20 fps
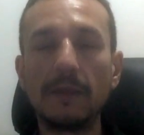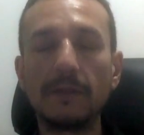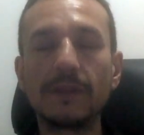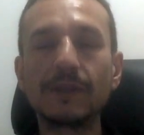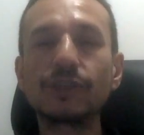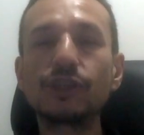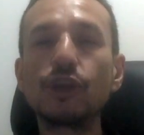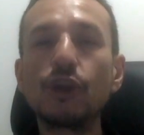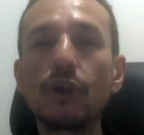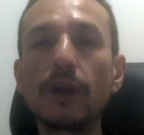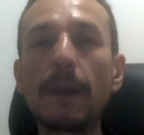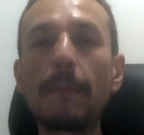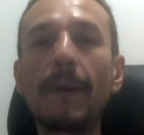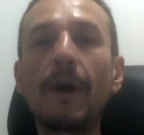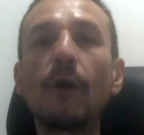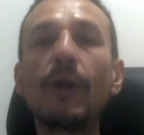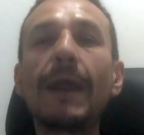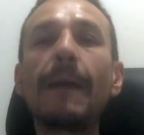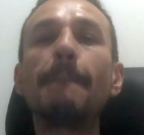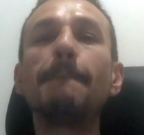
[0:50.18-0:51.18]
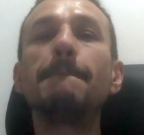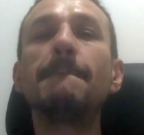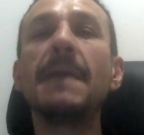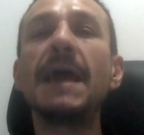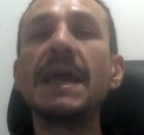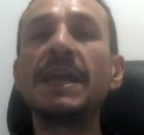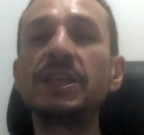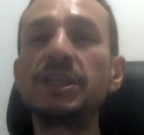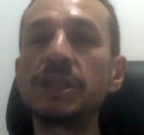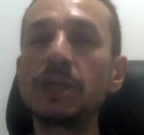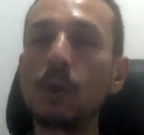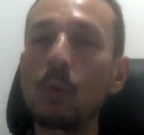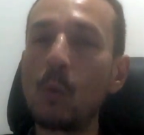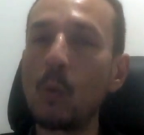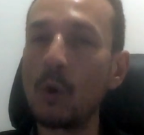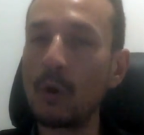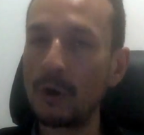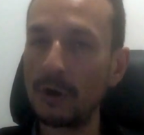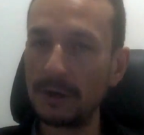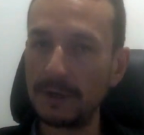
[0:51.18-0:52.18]
There's not about a magic
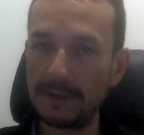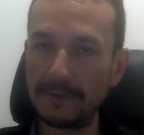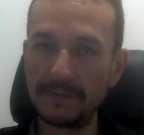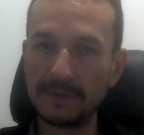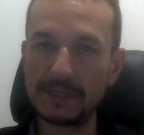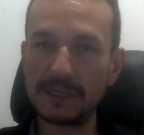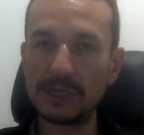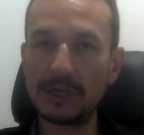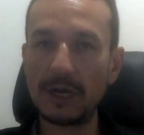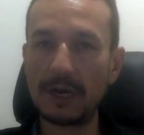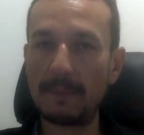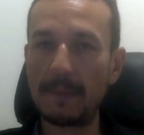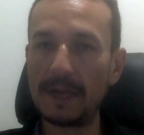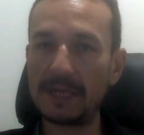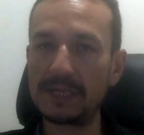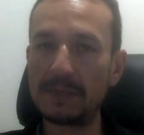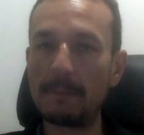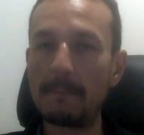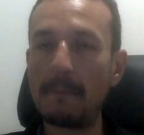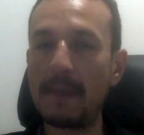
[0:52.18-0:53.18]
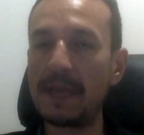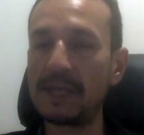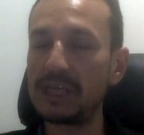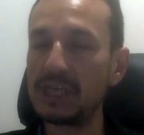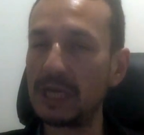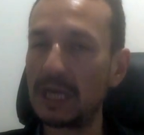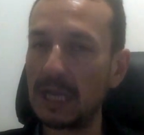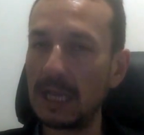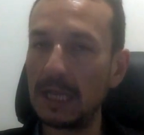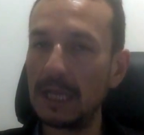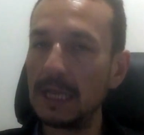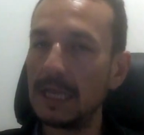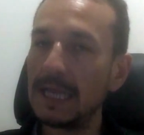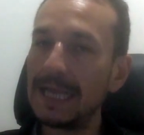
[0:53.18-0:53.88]
word, it's not about a magic